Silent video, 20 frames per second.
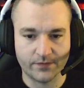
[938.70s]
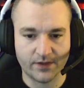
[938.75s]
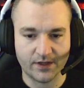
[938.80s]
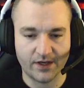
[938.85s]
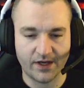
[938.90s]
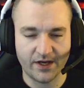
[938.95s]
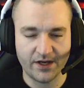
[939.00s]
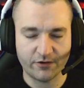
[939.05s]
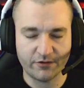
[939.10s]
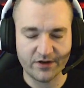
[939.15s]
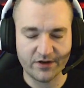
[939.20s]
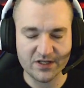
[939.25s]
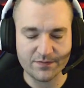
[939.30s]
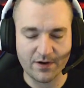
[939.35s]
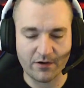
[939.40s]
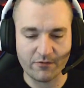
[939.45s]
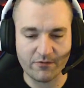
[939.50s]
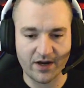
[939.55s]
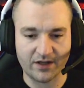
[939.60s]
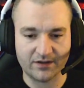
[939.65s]
increase
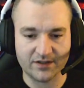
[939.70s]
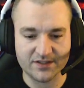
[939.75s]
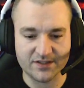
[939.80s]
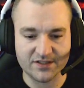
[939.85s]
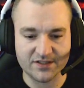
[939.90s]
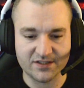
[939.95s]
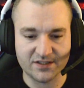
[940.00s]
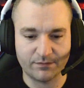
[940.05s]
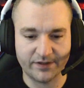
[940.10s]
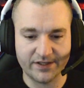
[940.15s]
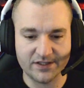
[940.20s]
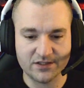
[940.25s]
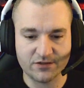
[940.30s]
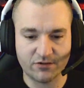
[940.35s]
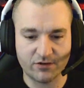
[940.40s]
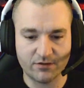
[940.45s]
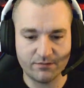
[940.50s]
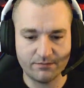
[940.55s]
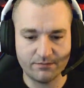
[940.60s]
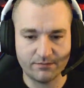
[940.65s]
my recklessness and blade
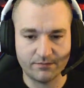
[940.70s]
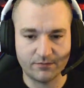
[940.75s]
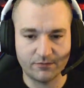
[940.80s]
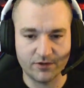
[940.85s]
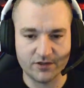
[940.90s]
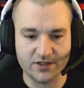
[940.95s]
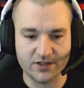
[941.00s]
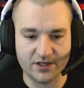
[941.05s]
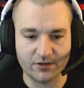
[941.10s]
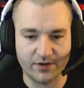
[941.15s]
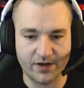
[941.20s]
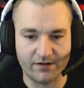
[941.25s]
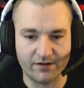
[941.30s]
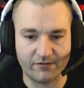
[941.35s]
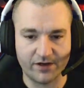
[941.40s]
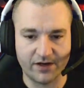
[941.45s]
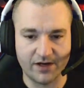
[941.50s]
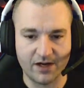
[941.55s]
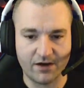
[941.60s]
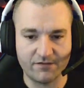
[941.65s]
storm, which I don't have
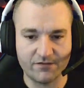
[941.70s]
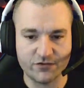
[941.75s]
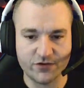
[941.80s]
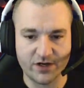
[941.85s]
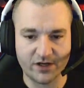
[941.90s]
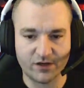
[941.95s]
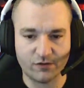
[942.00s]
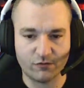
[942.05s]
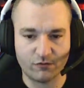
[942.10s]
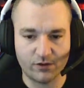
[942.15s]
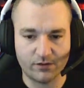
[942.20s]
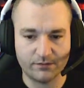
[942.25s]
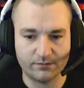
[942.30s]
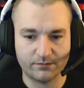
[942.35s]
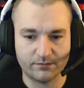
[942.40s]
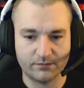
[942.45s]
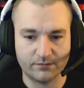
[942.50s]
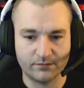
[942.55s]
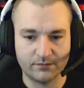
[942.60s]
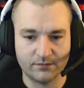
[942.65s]
right now. I have dragon roar
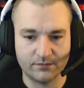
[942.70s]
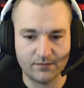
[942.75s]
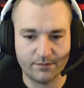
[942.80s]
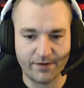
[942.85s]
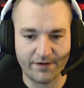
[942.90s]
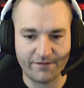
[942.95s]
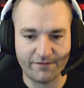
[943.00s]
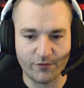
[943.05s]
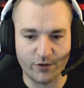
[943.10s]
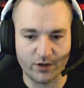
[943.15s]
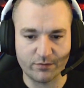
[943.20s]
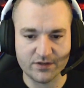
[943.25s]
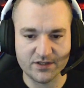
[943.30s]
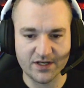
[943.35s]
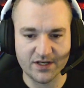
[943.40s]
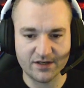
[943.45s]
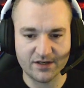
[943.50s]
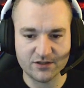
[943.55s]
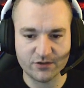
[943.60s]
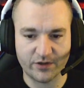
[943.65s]
by
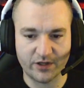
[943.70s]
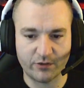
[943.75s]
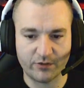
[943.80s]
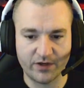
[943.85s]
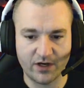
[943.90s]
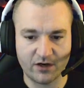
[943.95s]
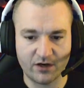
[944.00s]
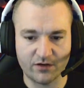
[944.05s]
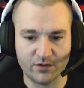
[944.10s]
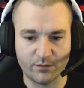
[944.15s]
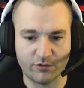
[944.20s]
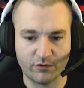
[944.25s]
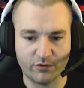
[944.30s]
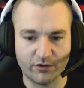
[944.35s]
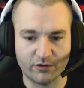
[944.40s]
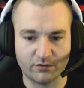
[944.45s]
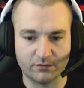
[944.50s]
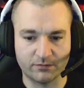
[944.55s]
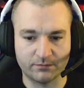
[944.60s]
40%. So here we are, the broker.